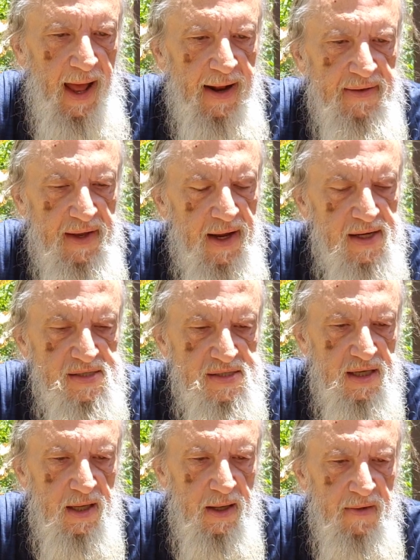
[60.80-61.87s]
at
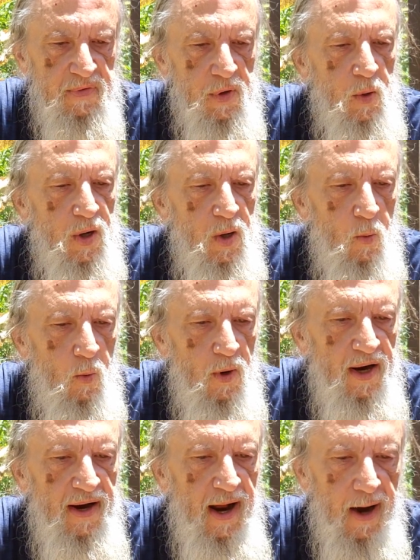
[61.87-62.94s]
dusk, if you're in a
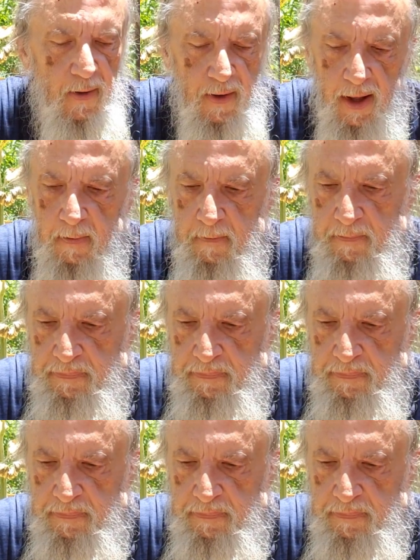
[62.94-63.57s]
wooded area,